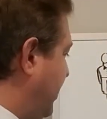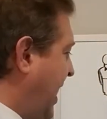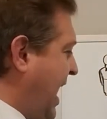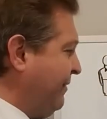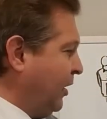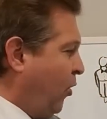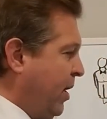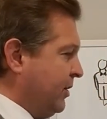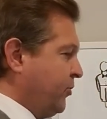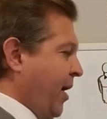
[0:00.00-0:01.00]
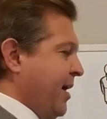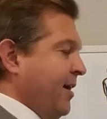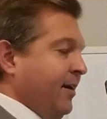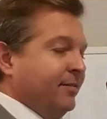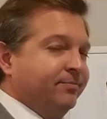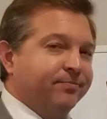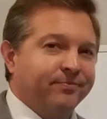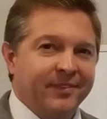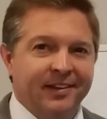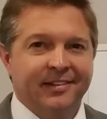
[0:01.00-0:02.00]
I have a quiz right here.
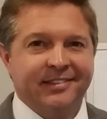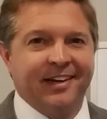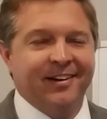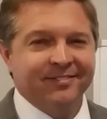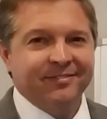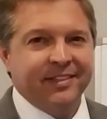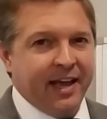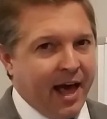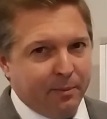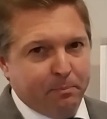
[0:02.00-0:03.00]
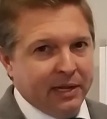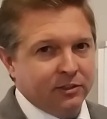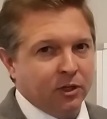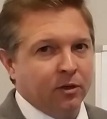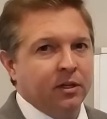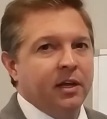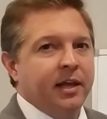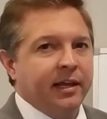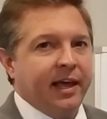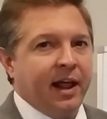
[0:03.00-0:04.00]
So, get out a pencil,
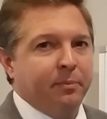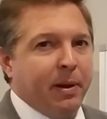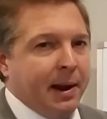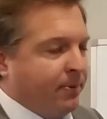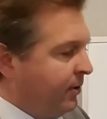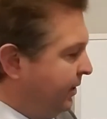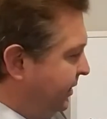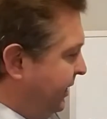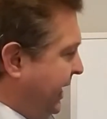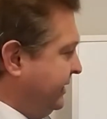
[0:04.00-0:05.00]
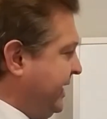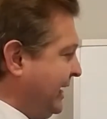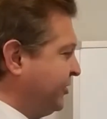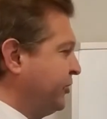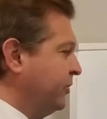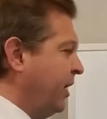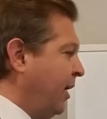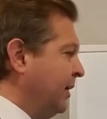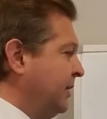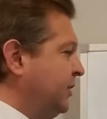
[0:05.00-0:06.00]
get out a paper, and test your
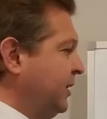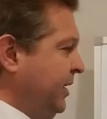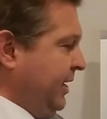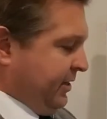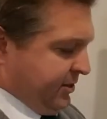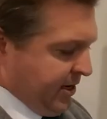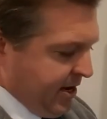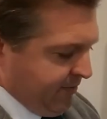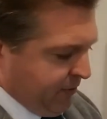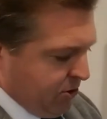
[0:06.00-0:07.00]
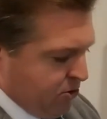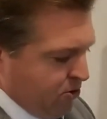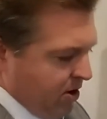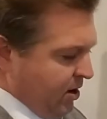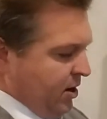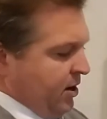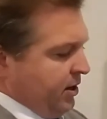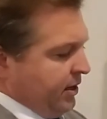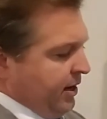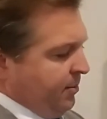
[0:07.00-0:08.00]
knowledge and see if you
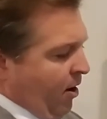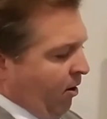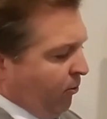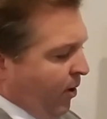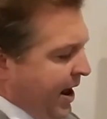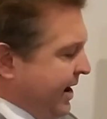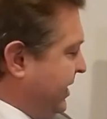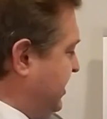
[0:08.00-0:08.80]
get them all right.